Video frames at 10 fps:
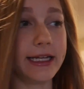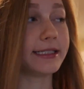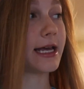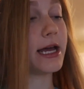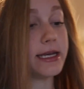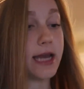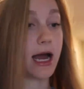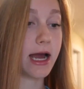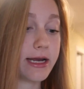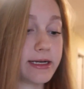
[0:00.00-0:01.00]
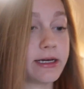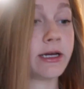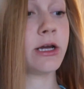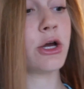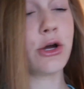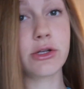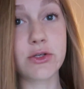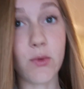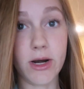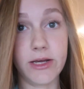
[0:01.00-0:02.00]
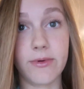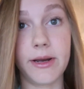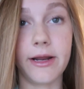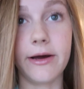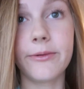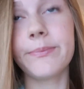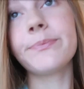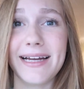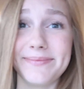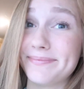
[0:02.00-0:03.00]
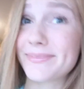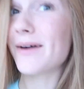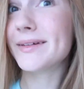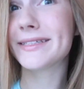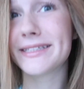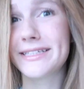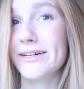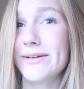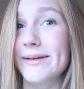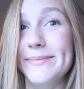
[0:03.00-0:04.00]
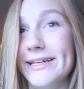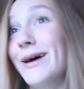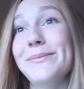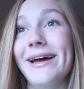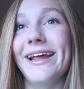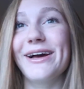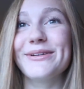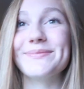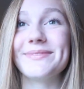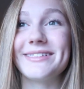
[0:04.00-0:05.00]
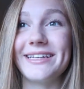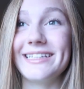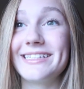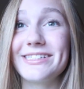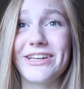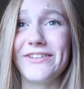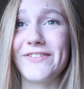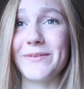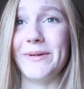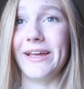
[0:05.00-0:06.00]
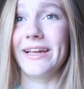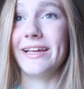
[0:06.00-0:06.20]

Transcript: It is nine twenty right now. I probably still want to be up by now, so this is good for me.